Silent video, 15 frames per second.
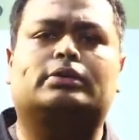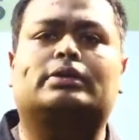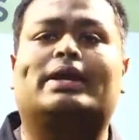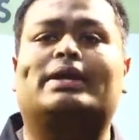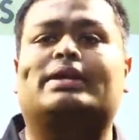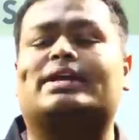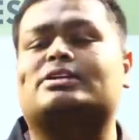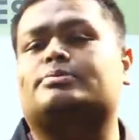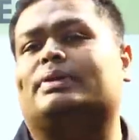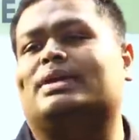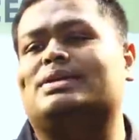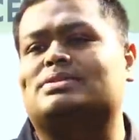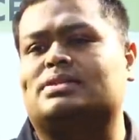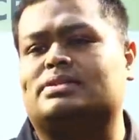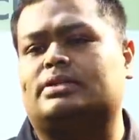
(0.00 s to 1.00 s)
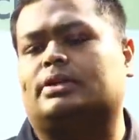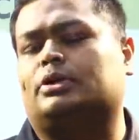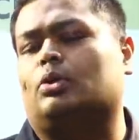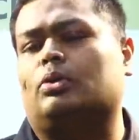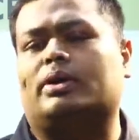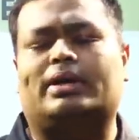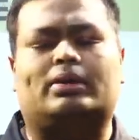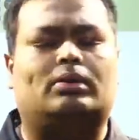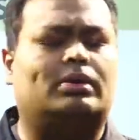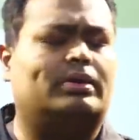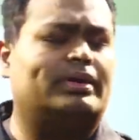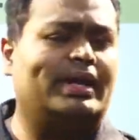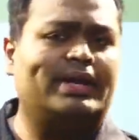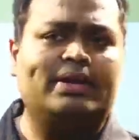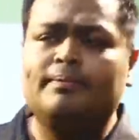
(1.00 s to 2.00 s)
it experiences the torque and all,
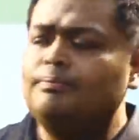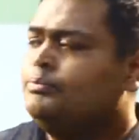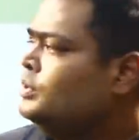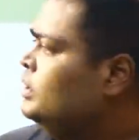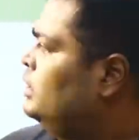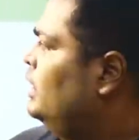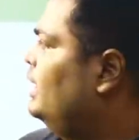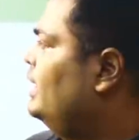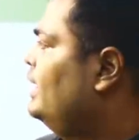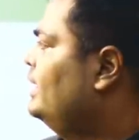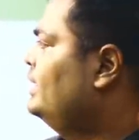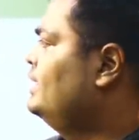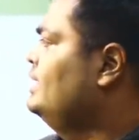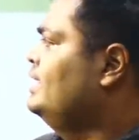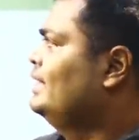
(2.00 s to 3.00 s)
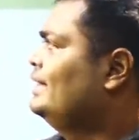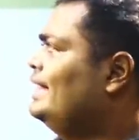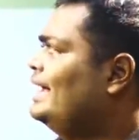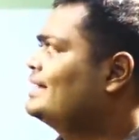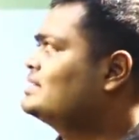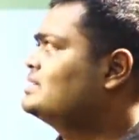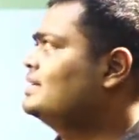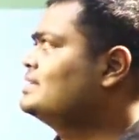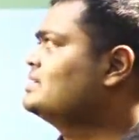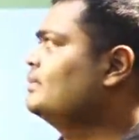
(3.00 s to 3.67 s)
right? And next is